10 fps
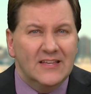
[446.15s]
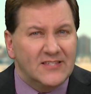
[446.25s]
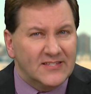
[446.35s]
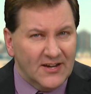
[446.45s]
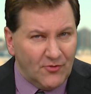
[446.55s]

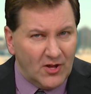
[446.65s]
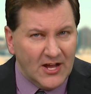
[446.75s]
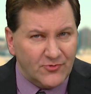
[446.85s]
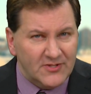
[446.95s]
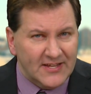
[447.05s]
Lisa, several
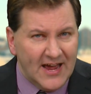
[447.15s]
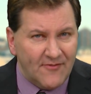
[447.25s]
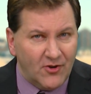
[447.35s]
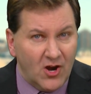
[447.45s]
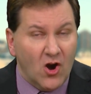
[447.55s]
countries in Africa